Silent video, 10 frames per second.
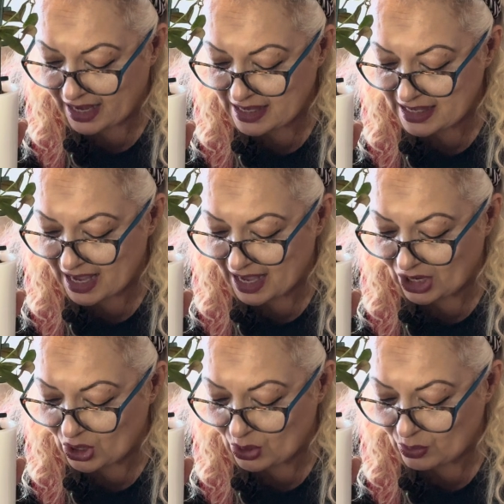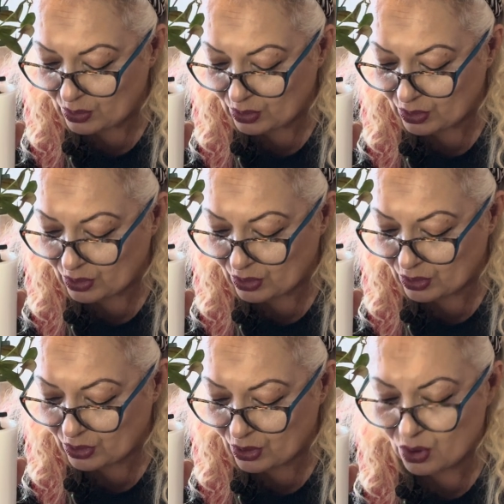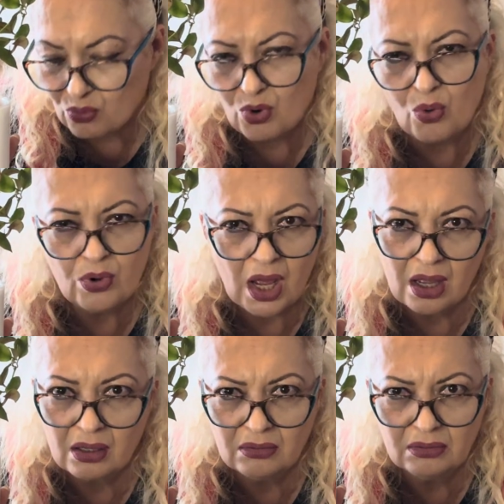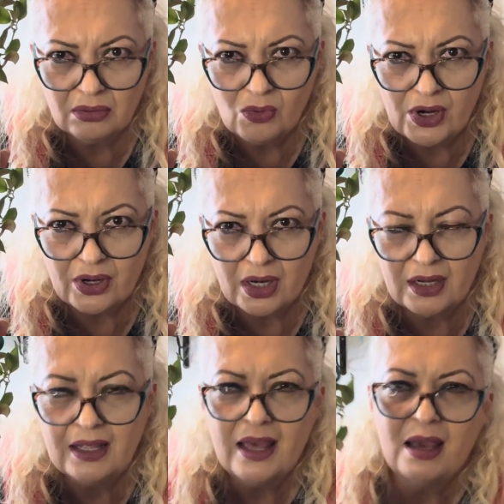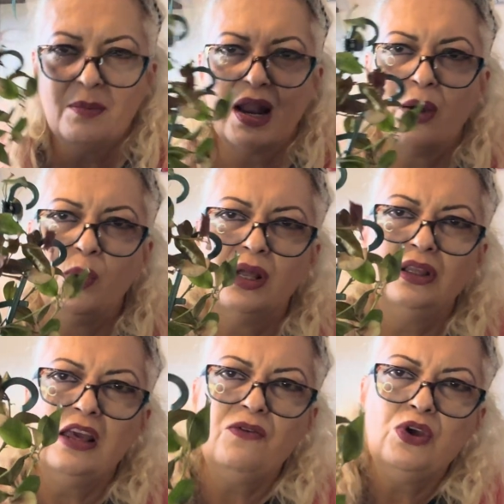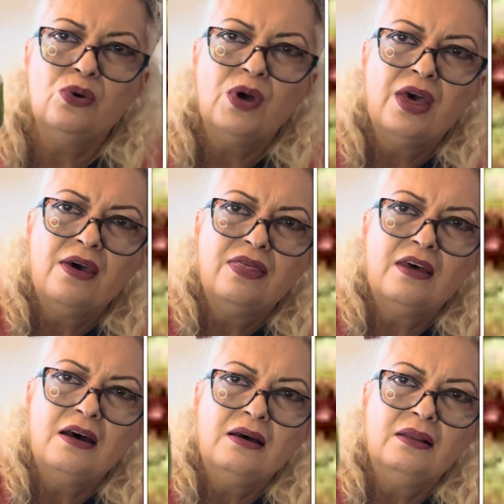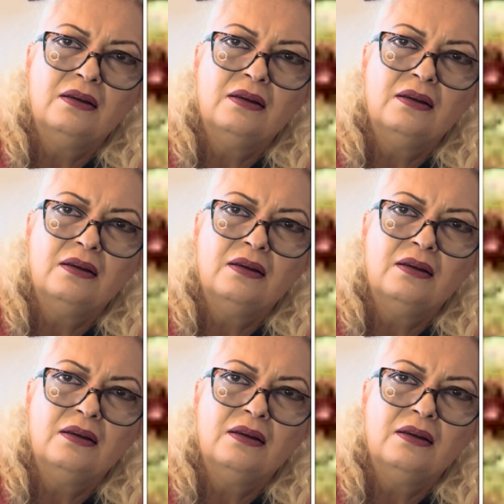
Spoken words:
a yellow corona. Weird, huh? But I will leave you the